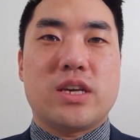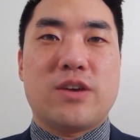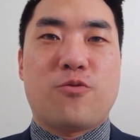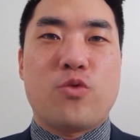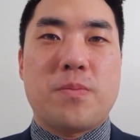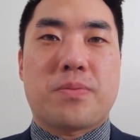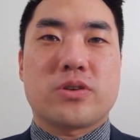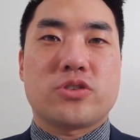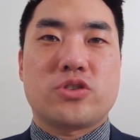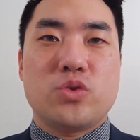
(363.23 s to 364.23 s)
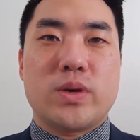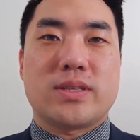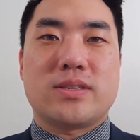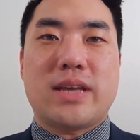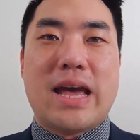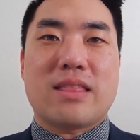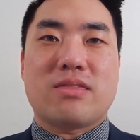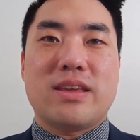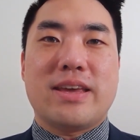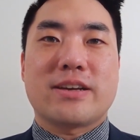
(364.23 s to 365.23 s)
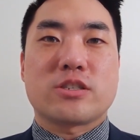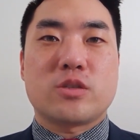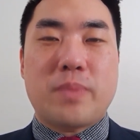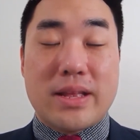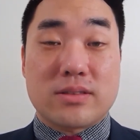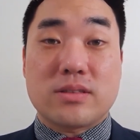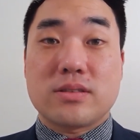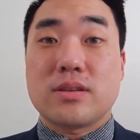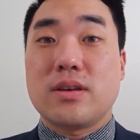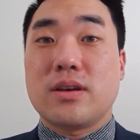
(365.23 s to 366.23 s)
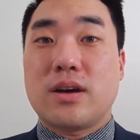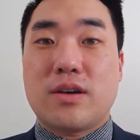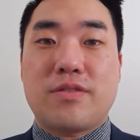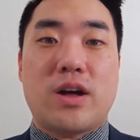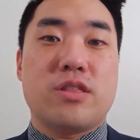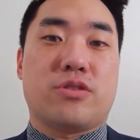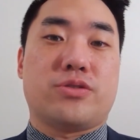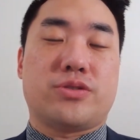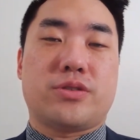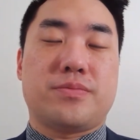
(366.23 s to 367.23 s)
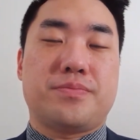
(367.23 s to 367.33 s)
if we pursue it at the expense of others.